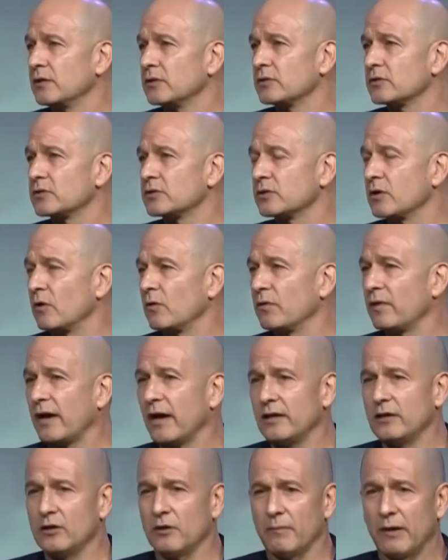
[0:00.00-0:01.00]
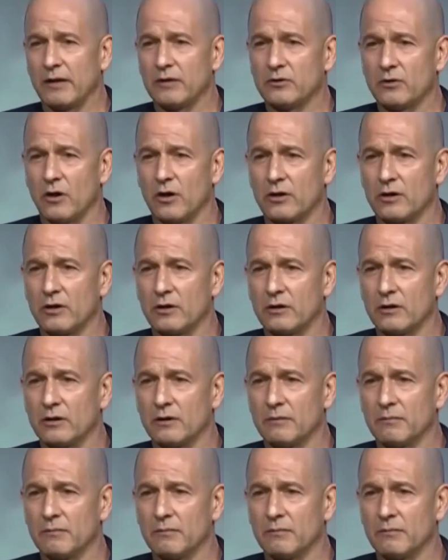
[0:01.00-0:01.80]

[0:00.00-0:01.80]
So that, my daughter,